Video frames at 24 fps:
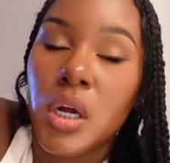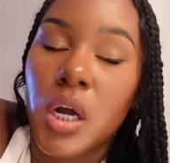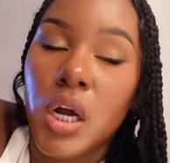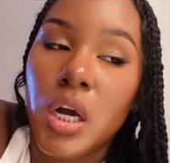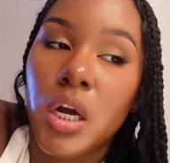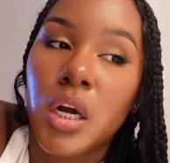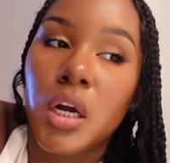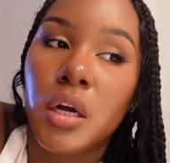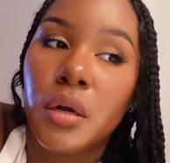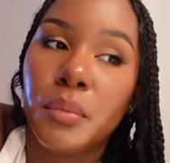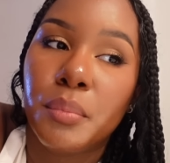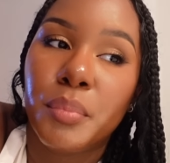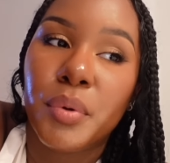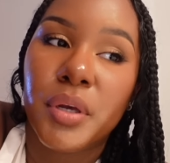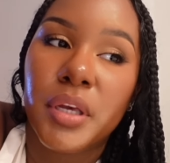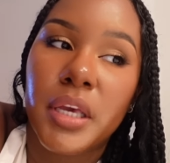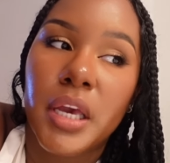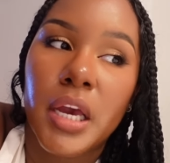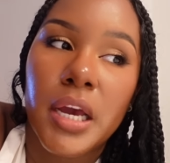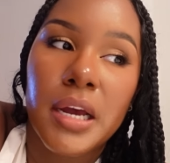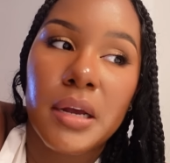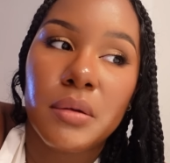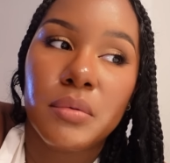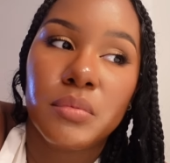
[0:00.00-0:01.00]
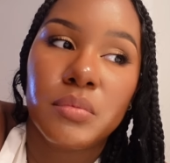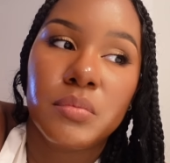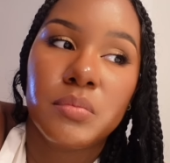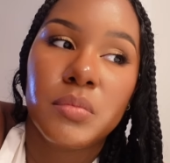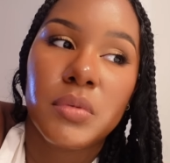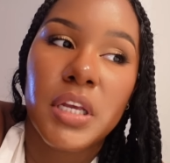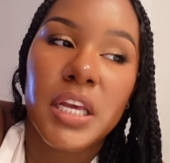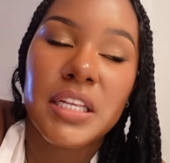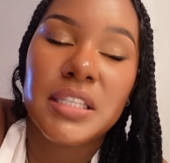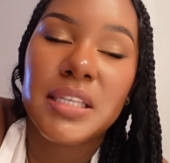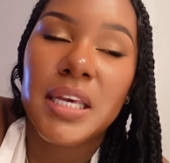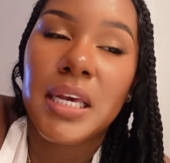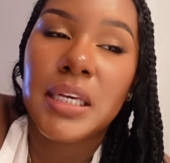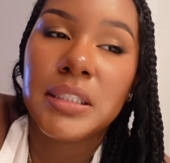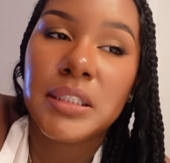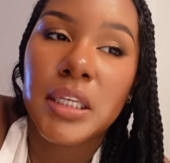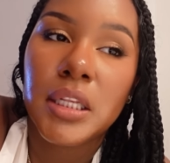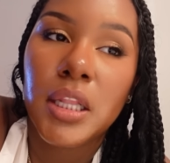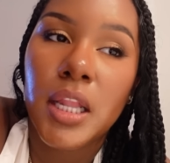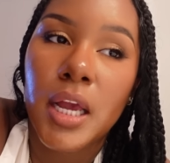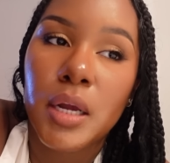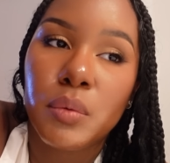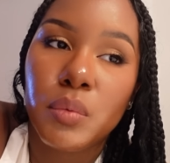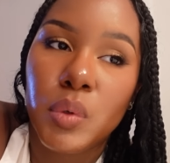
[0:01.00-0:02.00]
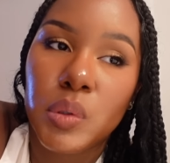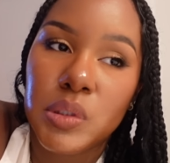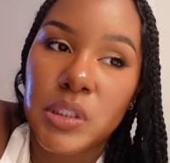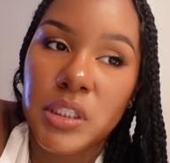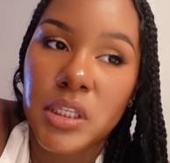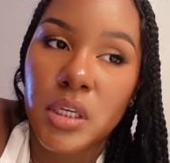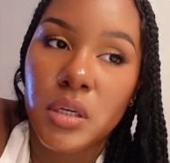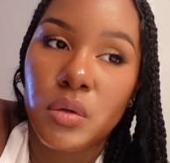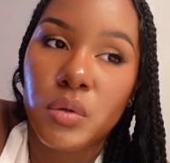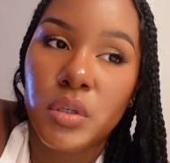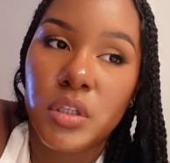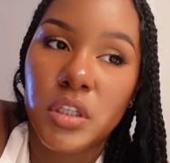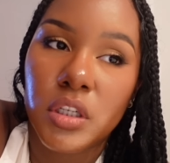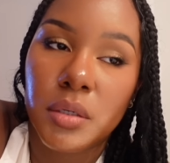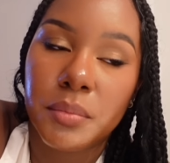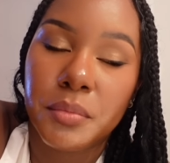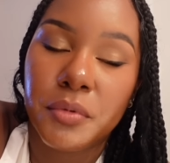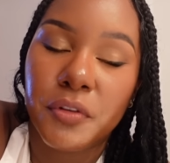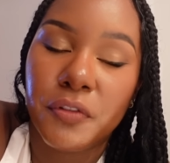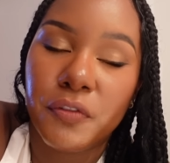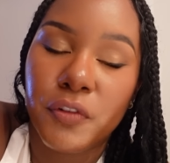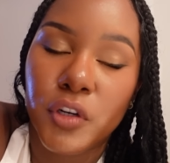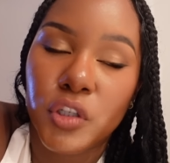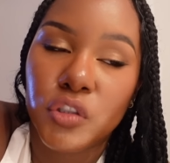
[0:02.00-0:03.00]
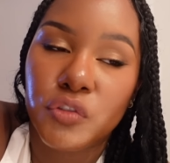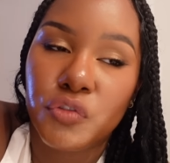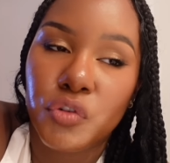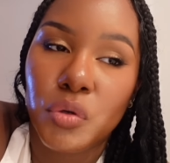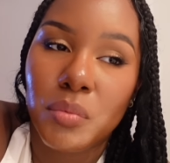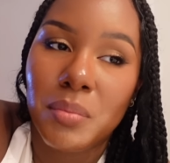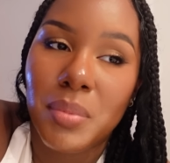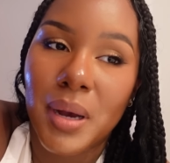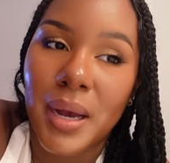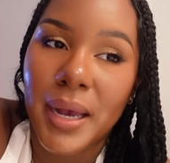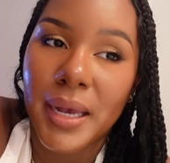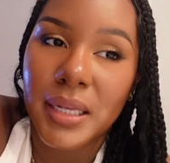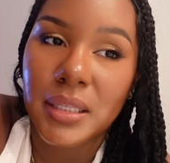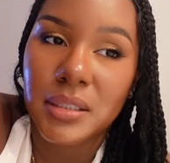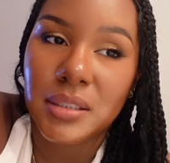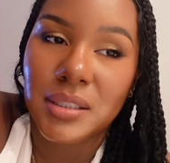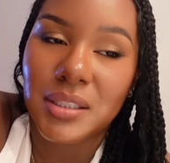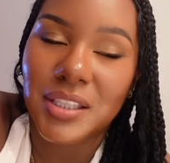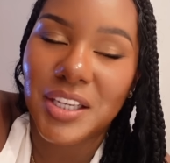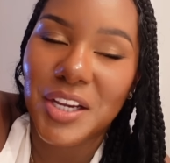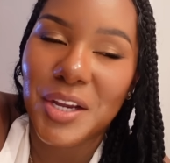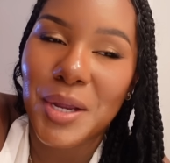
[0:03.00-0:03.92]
um but yeah it tasted like rotel dip the first few bites